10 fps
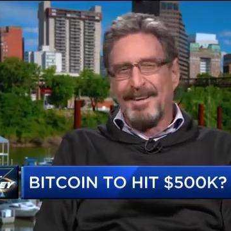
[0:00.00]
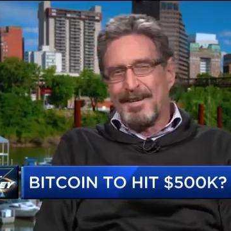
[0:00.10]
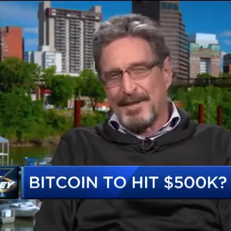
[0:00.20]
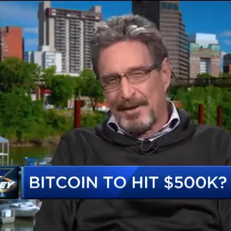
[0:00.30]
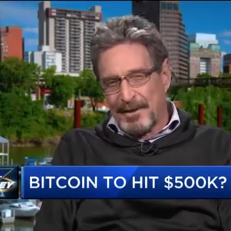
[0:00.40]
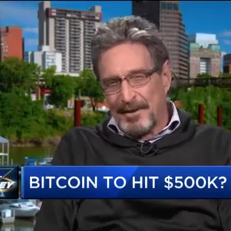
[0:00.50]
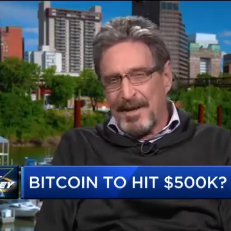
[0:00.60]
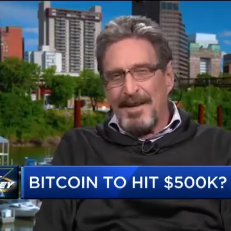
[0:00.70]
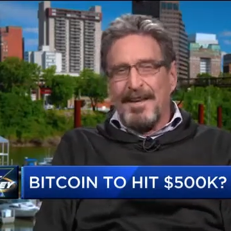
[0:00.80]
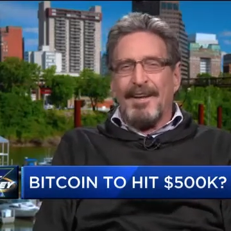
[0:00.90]
Yes, I do.
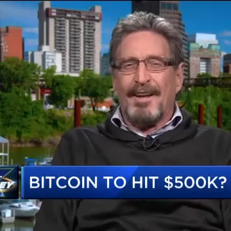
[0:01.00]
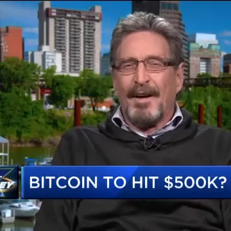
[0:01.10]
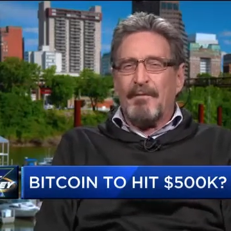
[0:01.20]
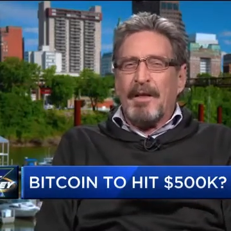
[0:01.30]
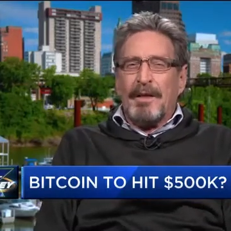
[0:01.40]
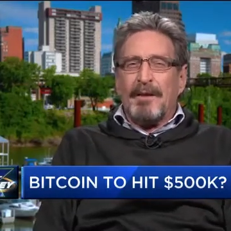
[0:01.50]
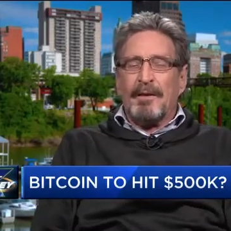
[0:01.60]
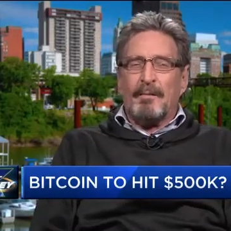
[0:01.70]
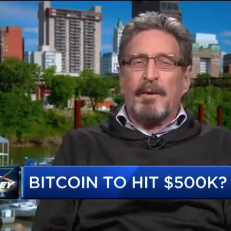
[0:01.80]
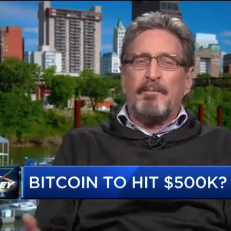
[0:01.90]

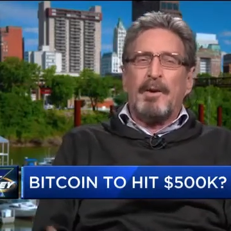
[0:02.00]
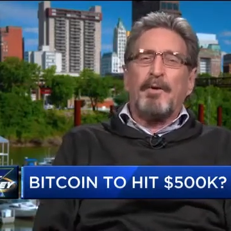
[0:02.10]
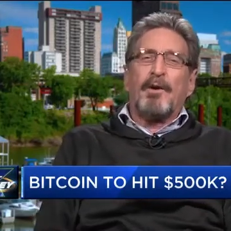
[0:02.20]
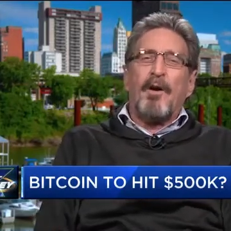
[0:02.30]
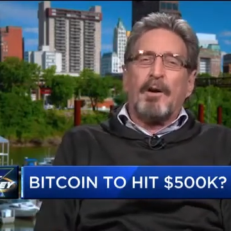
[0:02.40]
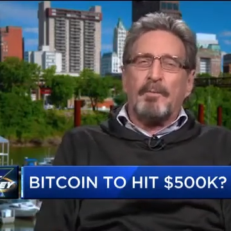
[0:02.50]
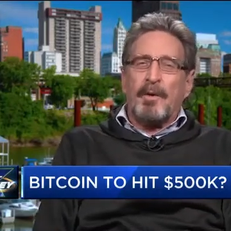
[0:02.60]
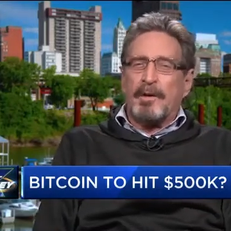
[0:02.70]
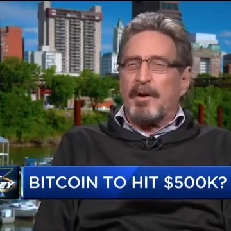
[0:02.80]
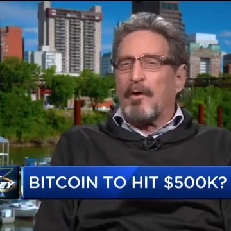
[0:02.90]
People are calling
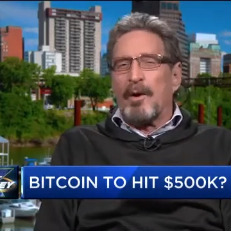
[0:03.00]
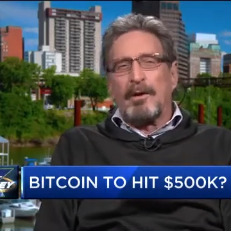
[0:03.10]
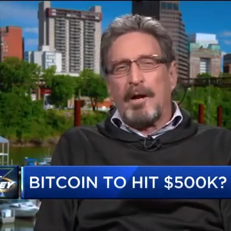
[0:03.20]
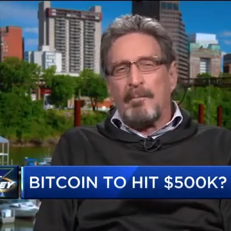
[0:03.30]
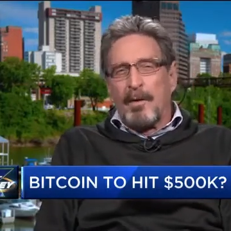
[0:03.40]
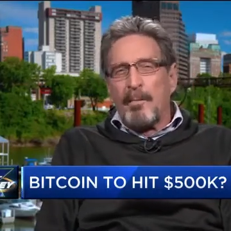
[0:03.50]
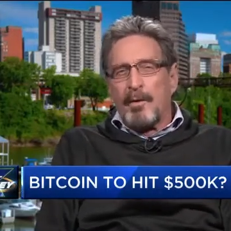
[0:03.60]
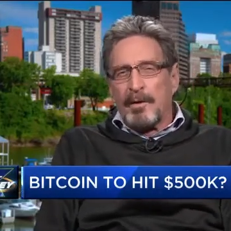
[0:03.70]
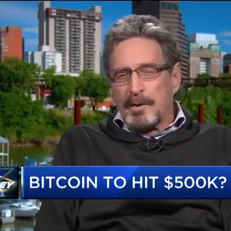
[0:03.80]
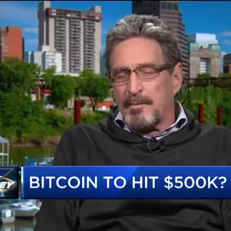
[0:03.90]
Bitcoin a
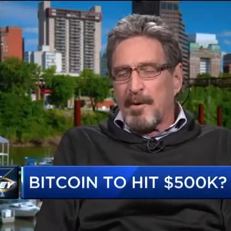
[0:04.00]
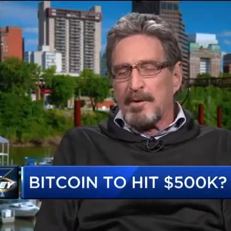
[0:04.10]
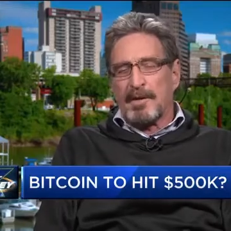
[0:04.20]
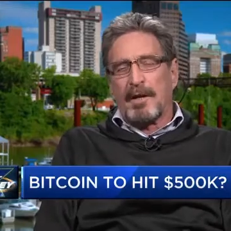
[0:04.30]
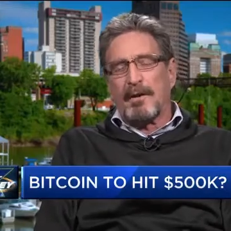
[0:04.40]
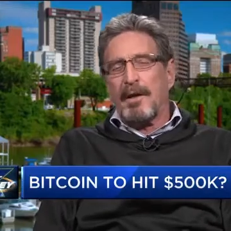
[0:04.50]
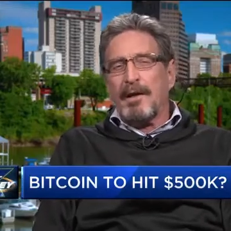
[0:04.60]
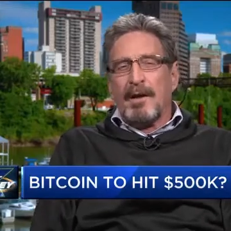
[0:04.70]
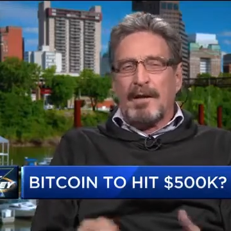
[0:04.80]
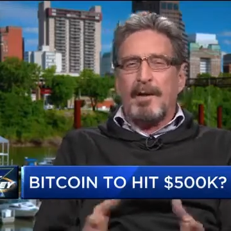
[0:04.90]
bubble that's bursting.
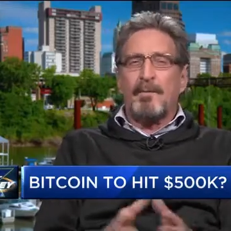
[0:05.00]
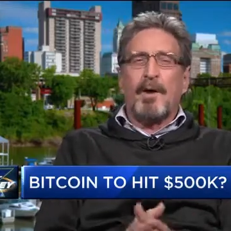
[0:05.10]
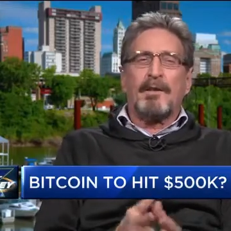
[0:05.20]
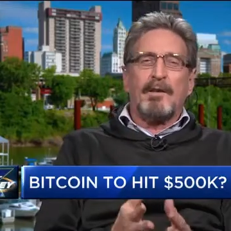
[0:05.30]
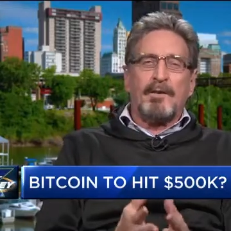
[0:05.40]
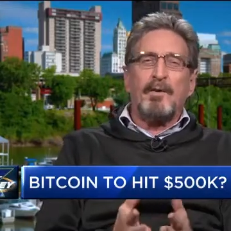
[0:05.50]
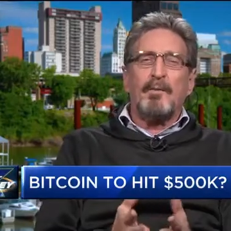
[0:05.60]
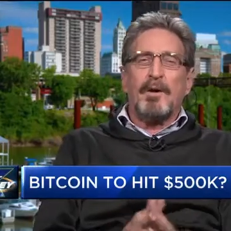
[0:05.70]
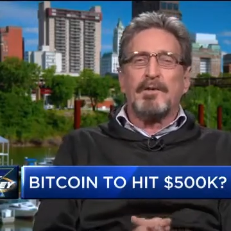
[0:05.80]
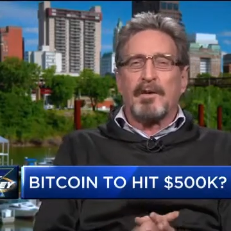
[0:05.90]
Now, keep in mind that 2
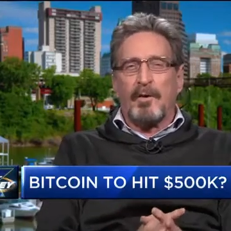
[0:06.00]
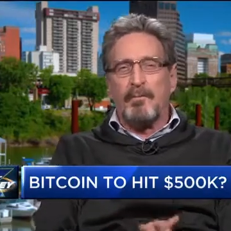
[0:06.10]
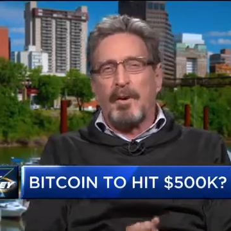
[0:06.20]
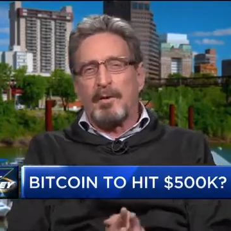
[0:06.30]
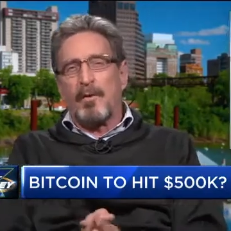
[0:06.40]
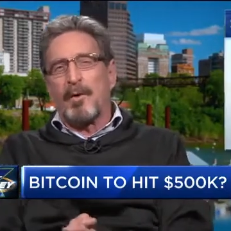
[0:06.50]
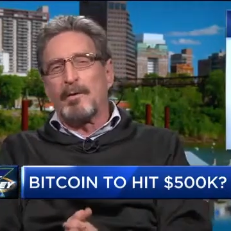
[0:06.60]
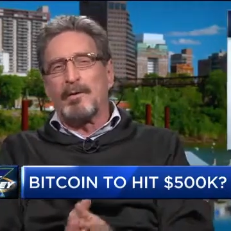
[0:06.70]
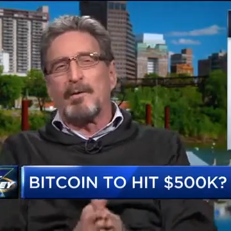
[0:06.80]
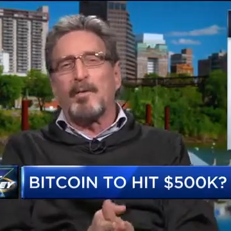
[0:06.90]
months ago, Bitcoin
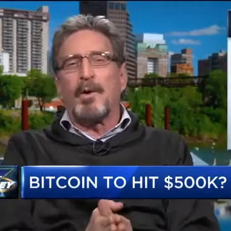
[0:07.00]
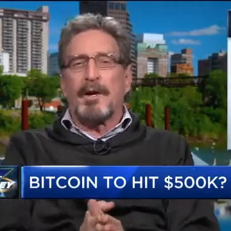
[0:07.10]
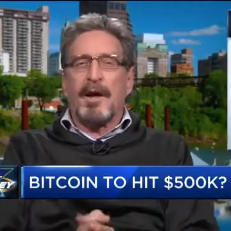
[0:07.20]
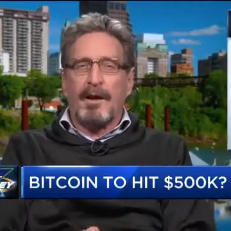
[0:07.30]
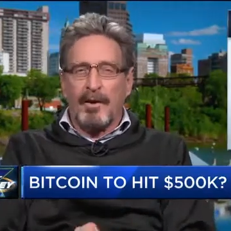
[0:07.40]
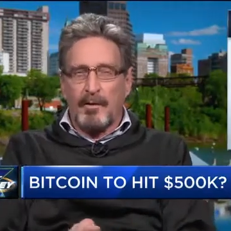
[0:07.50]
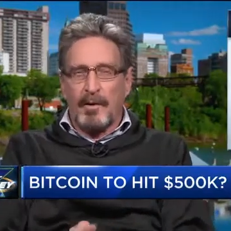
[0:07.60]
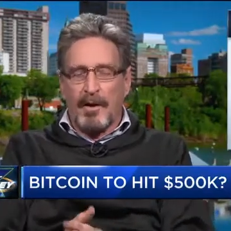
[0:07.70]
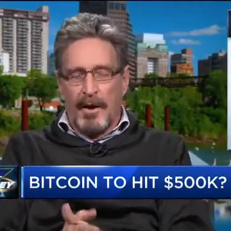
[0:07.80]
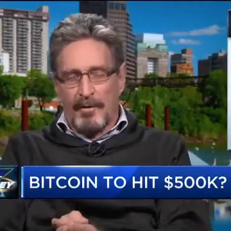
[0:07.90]
was at
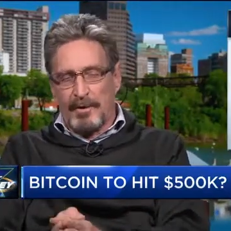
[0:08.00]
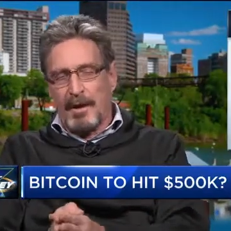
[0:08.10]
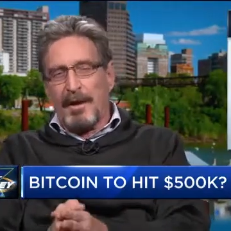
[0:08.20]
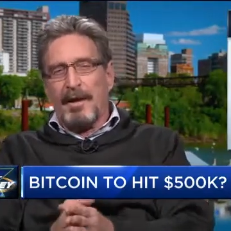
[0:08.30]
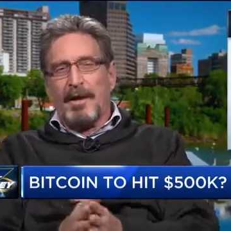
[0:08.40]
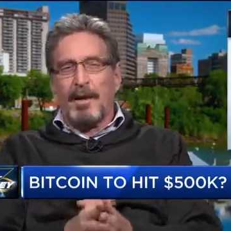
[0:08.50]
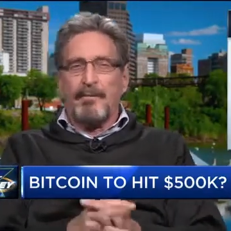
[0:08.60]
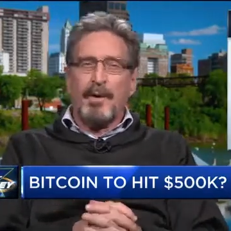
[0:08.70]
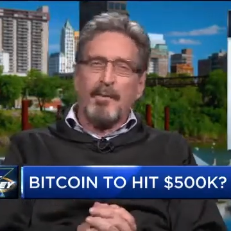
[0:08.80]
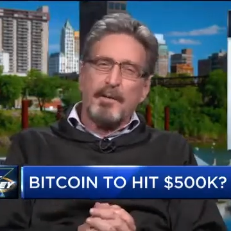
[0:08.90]
$2,900, and
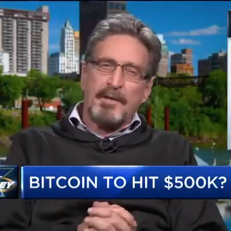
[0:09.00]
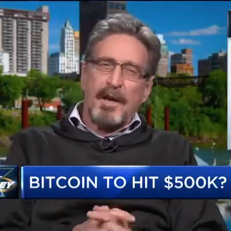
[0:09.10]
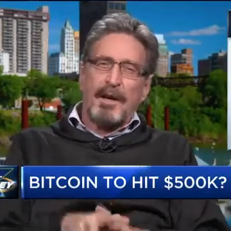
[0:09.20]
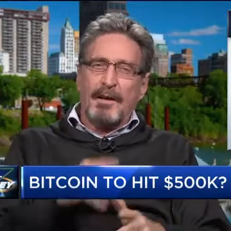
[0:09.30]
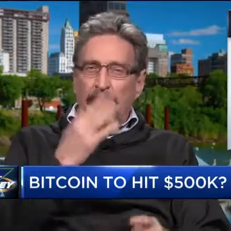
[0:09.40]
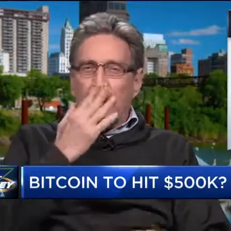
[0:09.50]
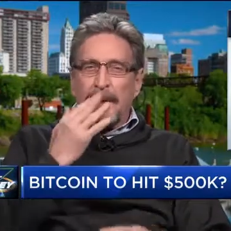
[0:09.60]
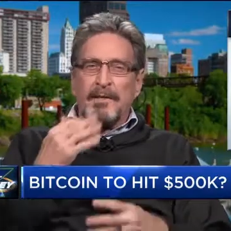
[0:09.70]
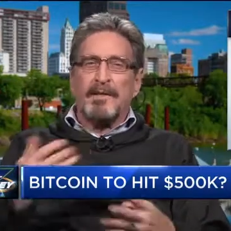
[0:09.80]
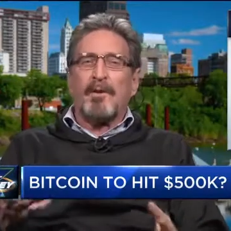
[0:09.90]
people were saying
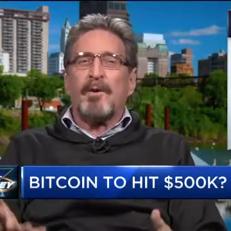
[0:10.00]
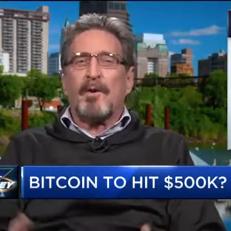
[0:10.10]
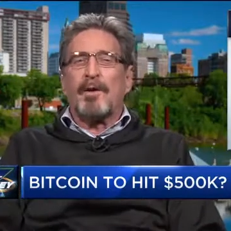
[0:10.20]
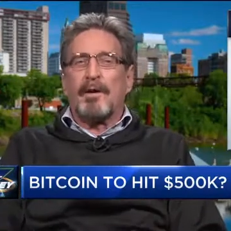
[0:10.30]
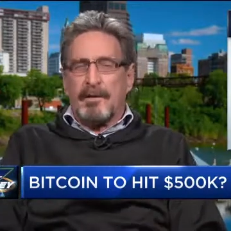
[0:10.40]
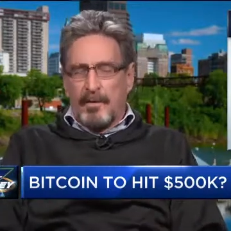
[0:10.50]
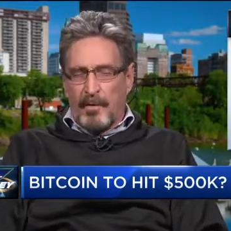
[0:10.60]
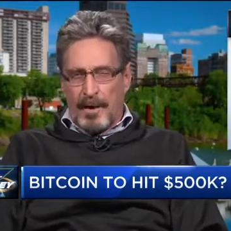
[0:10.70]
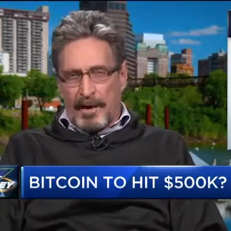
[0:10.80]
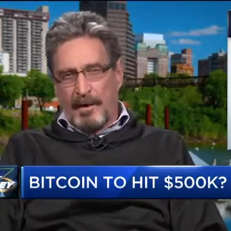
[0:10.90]
it's never going to hit
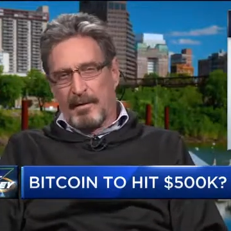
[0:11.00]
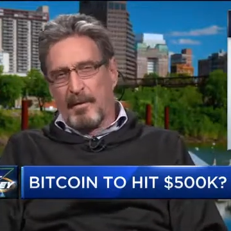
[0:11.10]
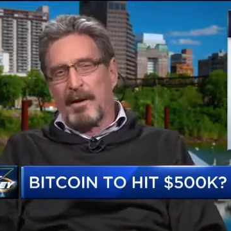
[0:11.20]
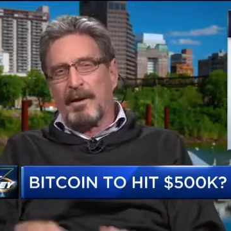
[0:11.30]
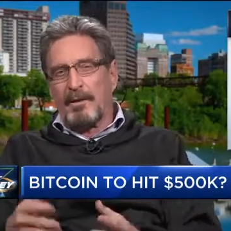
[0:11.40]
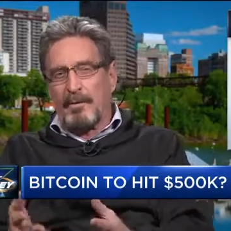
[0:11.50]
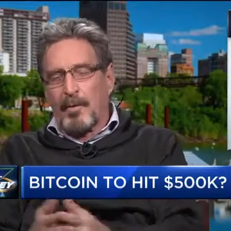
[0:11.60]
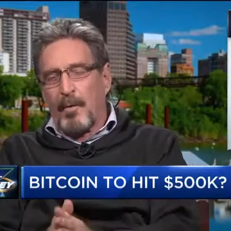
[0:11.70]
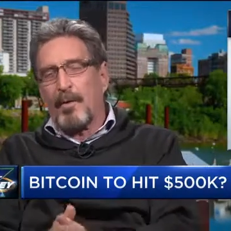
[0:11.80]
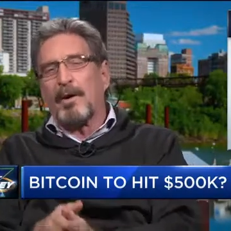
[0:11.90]
3. Well, it hit
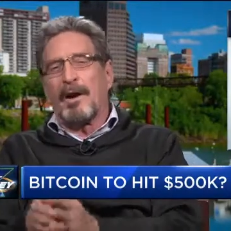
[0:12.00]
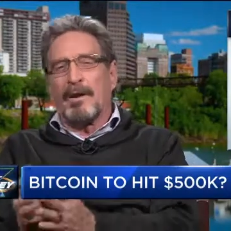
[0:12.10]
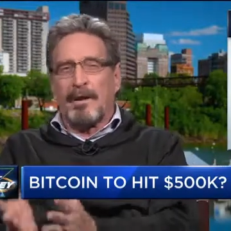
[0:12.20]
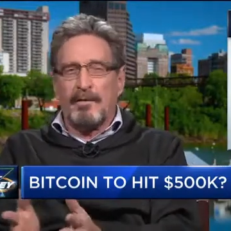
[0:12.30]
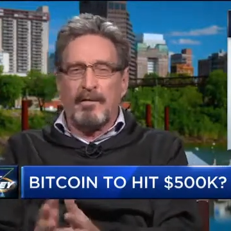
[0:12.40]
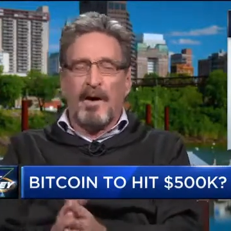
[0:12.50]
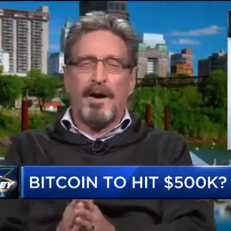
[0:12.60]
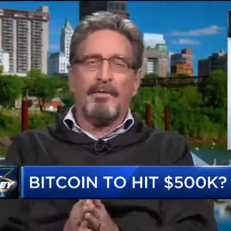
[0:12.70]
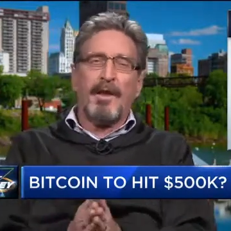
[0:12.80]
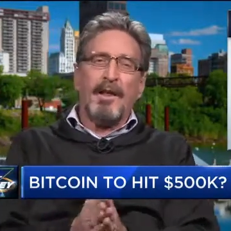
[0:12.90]
4 and it hit 5.